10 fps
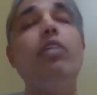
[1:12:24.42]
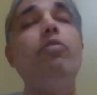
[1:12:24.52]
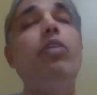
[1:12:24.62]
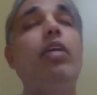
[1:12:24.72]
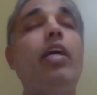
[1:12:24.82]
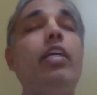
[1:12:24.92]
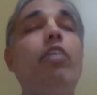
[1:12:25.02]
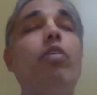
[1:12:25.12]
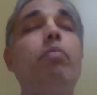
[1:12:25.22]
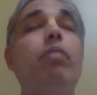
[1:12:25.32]
we will not
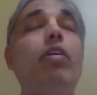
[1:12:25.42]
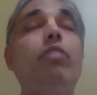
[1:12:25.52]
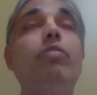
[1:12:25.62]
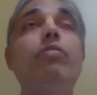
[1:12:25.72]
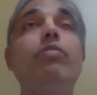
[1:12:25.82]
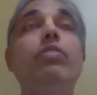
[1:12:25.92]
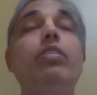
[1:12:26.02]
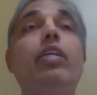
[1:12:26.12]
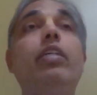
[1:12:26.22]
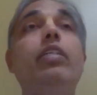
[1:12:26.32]
develop love.
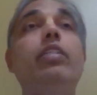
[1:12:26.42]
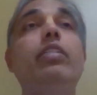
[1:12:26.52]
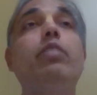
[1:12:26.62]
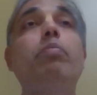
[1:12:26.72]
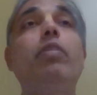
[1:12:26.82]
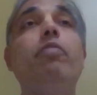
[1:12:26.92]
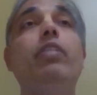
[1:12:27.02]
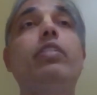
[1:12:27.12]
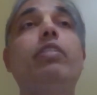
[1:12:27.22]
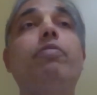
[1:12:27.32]
That it is simply
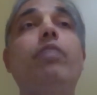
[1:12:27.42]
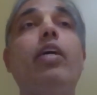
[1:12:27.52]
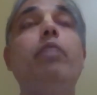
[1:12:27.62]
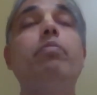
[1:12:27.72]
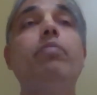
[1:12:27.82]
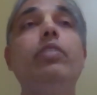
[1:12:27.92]
waste of time.